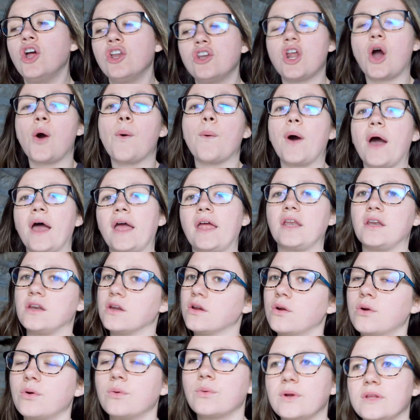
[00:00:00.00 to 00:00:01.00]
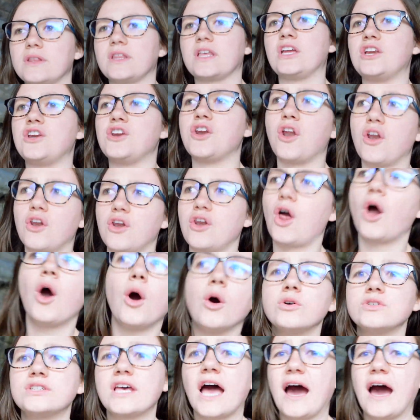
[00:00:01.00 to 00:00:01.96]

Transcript: no one really knows